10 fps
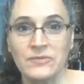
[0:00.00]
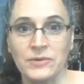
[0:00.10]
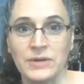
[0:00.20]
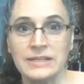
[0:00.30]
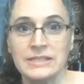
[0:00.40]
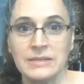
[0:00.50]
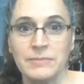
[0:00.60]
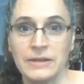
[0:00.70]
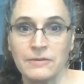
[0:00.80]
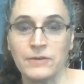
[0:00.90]
for us to
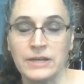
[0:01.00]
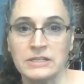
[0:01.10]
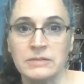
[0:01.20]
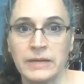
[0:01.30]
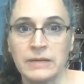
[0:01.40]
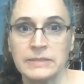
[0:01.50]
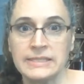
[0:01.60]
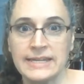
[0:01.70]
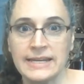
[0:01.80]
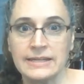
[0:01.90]
be afraid to make
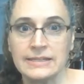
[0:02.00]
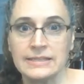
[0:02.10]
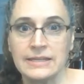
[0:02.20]
mistakes.